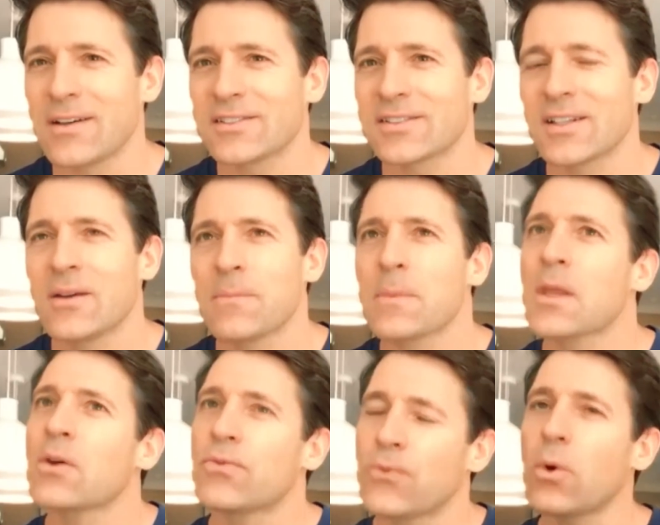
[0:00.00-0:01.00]
being
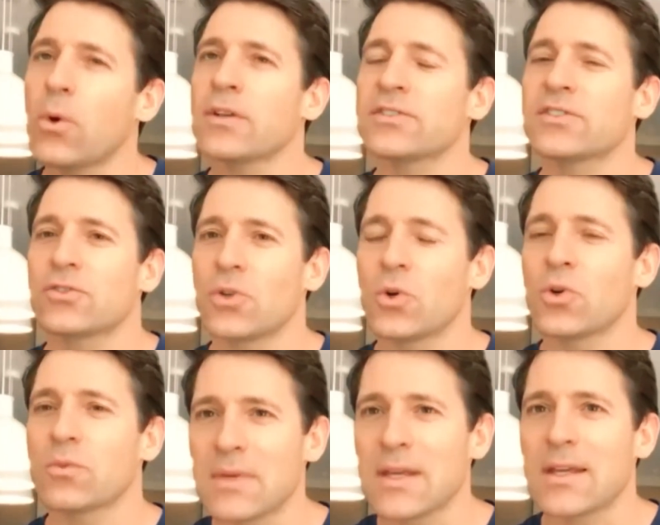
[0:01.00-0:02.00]
remembered for thousands of
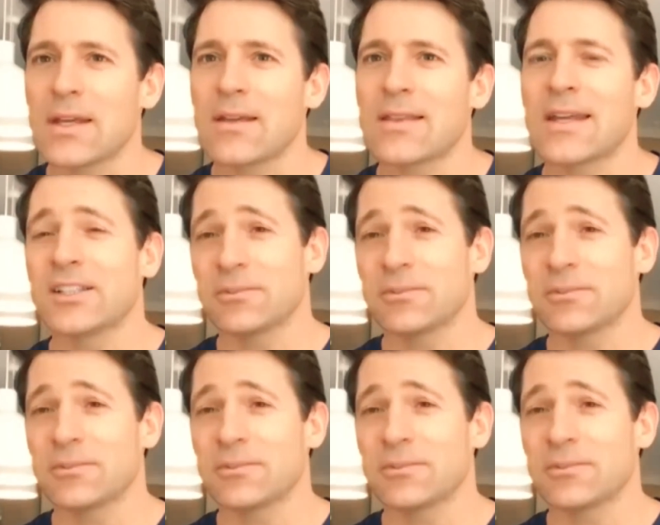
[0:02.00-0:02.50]
years is by